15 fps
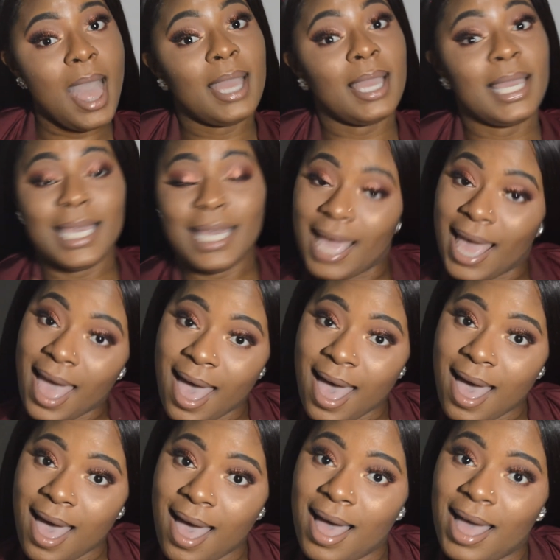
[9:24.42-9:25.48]

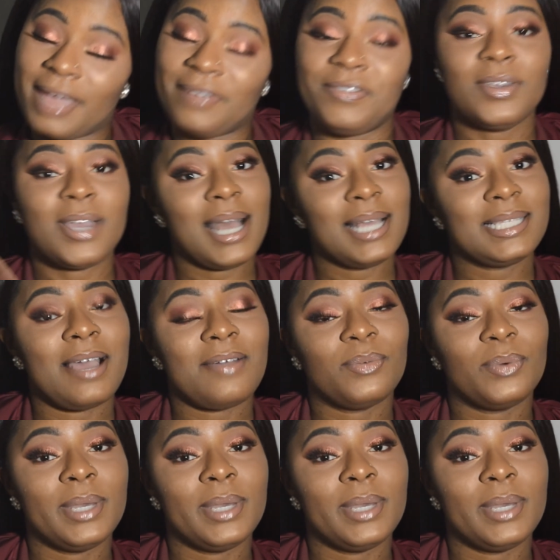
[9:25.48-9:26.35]
yeah, if you guys have